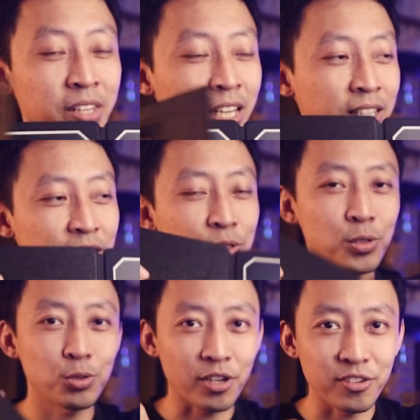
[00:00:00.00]
And there's
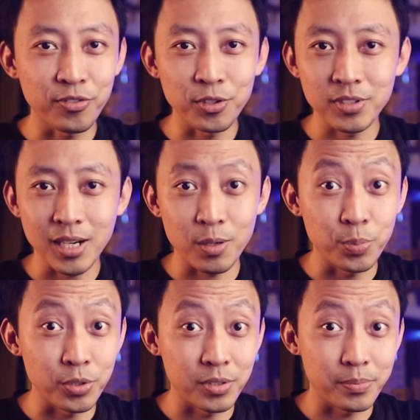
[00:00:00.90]
no 12-volt
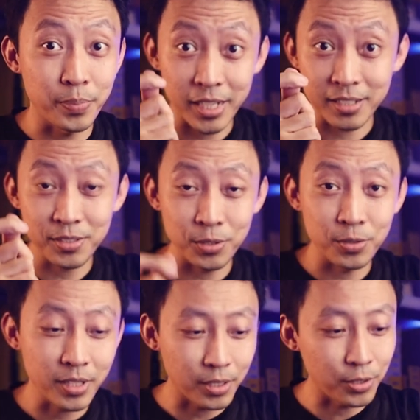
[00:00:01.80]
output plug, so
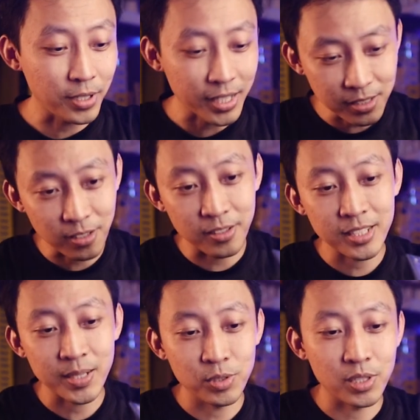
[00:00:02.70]
you can't
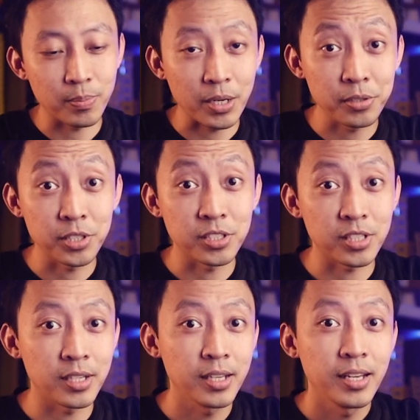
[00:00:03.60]
connect them to the power
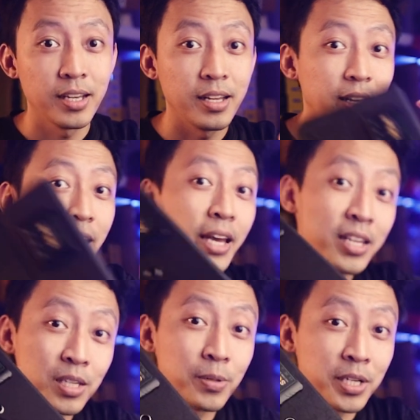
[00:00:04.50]
station
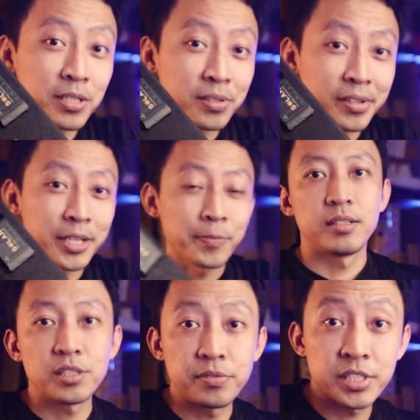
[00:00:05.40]
anyways, alright?
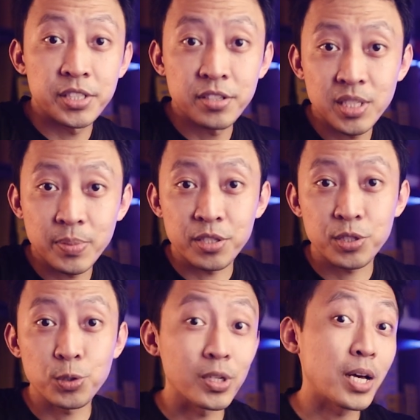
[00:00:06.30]
So if you're serious about
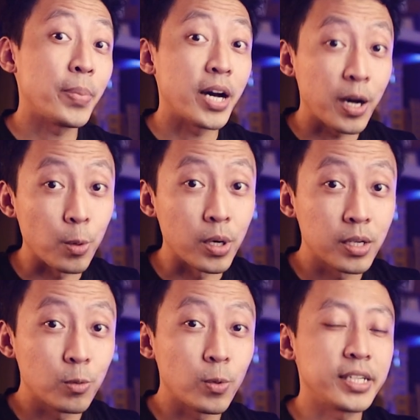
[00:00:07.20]
solar
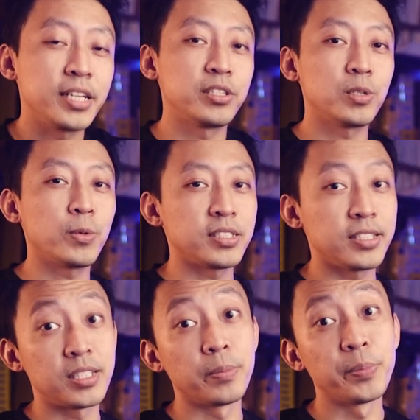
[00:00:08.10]
power, 100 watts
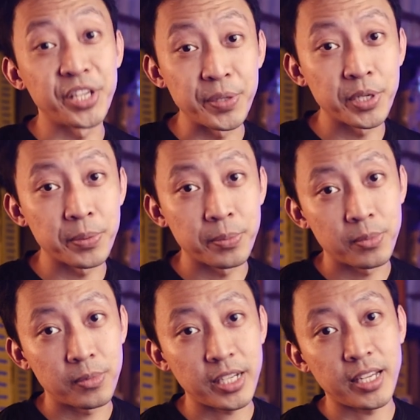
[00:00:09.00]
is the minimum,
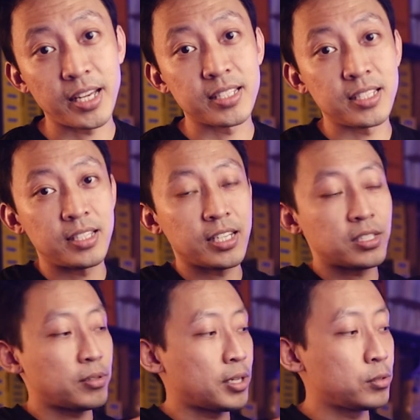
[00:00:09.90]
right? As it
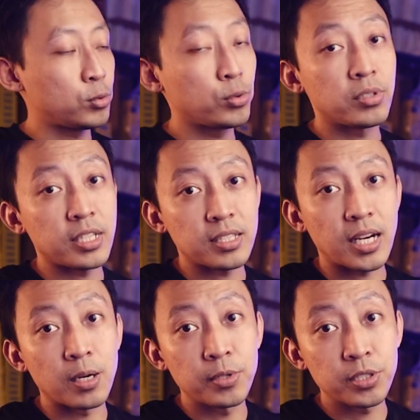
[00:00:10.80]
takes around 2 to 6
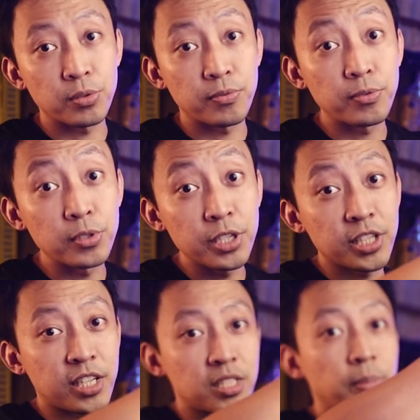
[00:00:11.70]
hours to fully
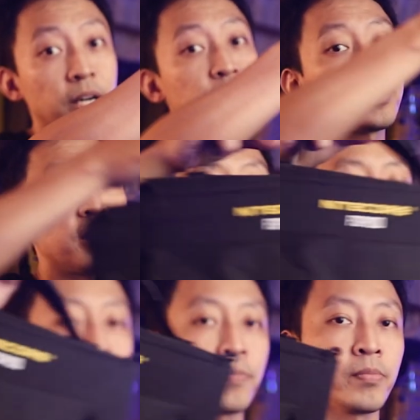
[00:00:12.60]
charge a power
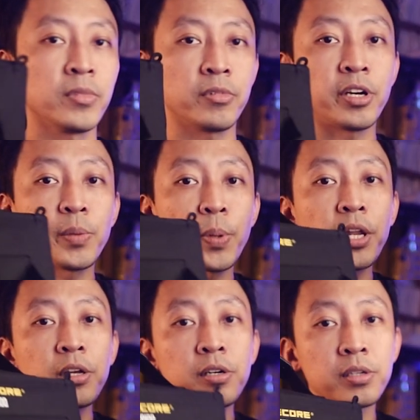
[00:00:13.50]
station. Right,
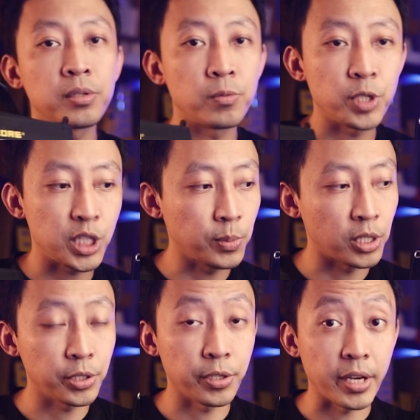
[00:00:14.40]
depending on which
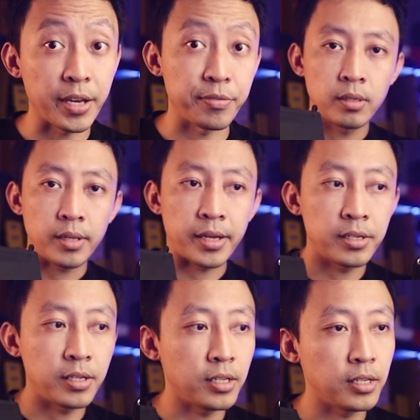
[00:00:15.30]
model you have,
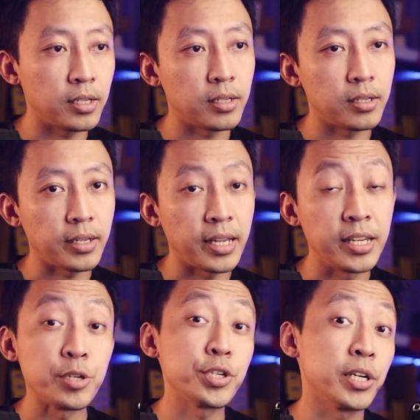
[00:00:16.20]
either the
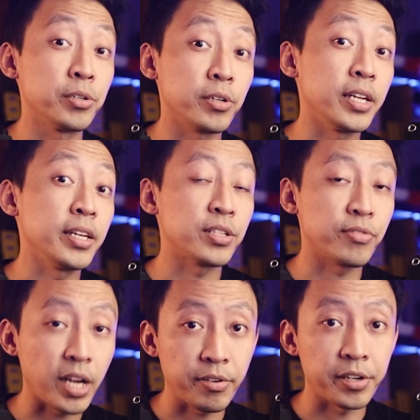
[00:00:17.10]
NES300 or
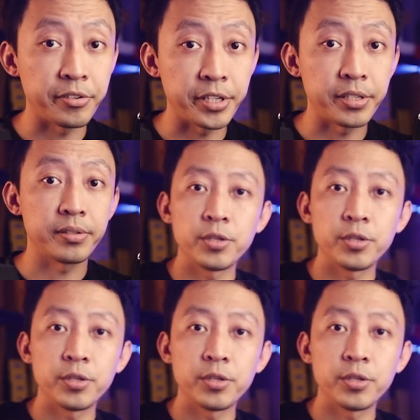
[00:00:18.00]
NES500.